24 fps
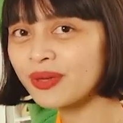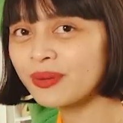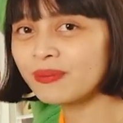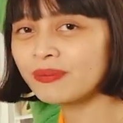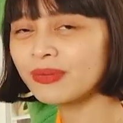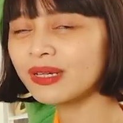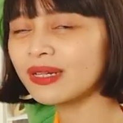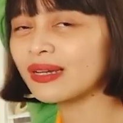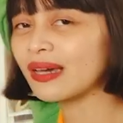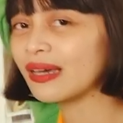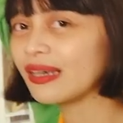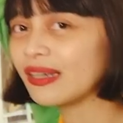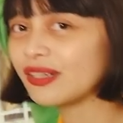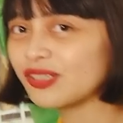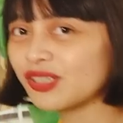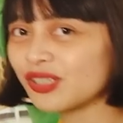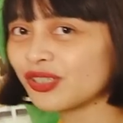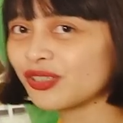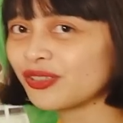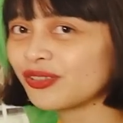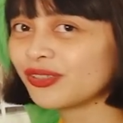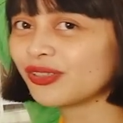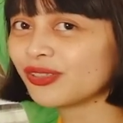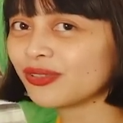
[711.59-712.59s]
them, but I
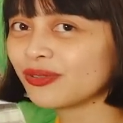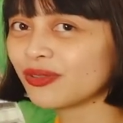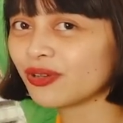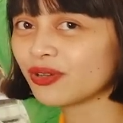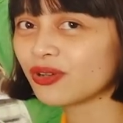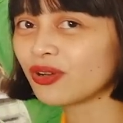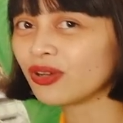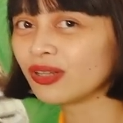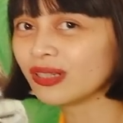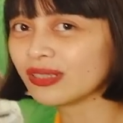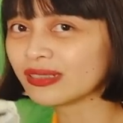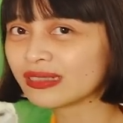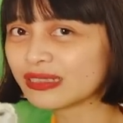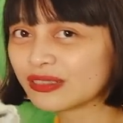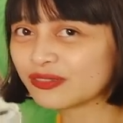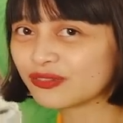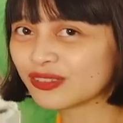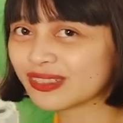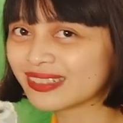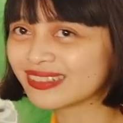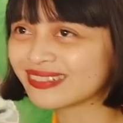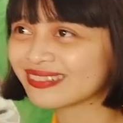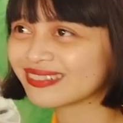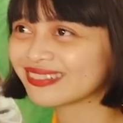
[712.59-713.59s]
assure you they're all
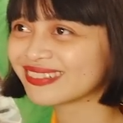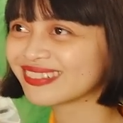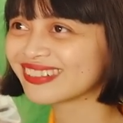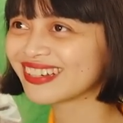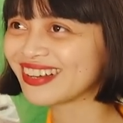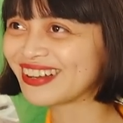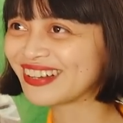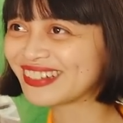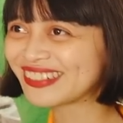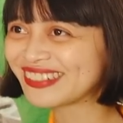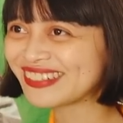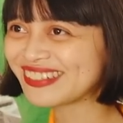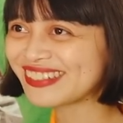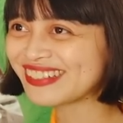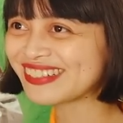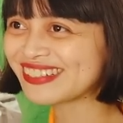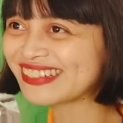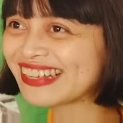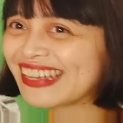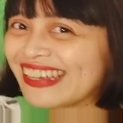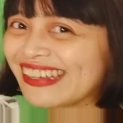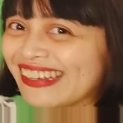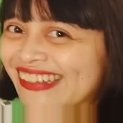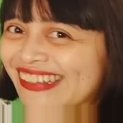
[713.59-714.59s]
different
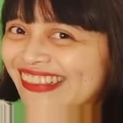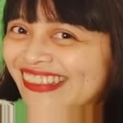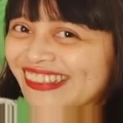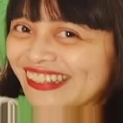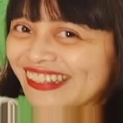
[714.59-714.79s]
cuts and